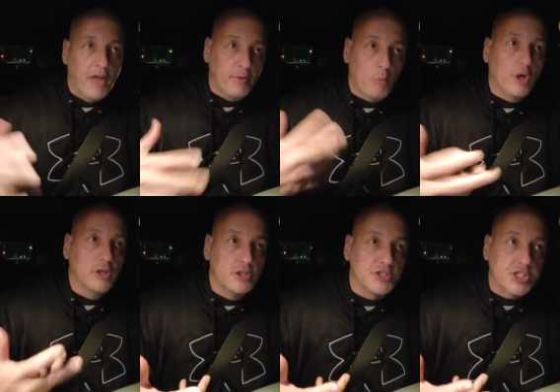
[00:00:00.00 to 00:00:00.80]
and the
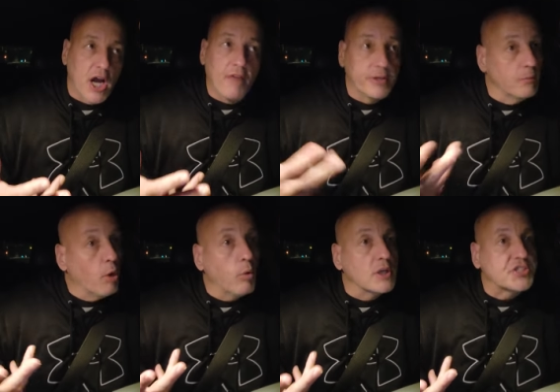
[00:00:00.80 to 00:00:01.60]
more you do discovery, the
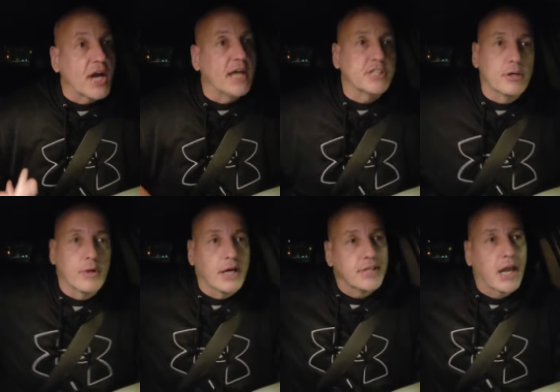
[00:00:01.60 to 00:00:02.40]
more one side's going to
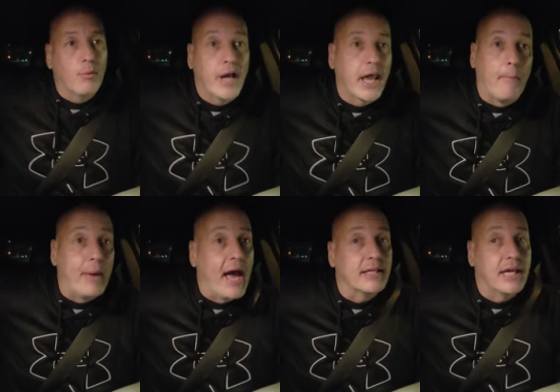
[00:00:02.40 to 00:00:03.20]
realize, hey, we got a
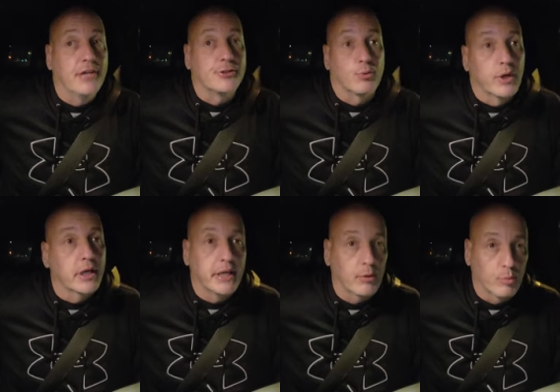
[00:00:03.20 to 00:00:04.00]
bad case or we're
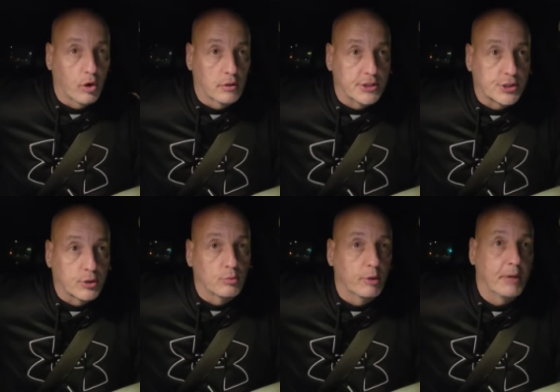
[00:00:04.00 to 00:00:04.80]
going to get royally
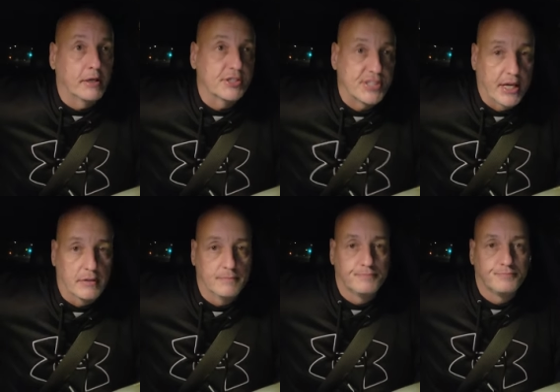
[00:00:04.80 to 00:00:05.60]
screwed. We better
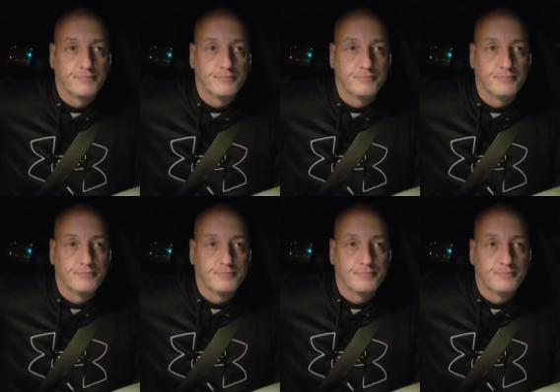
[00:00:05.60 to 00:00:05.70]
settle.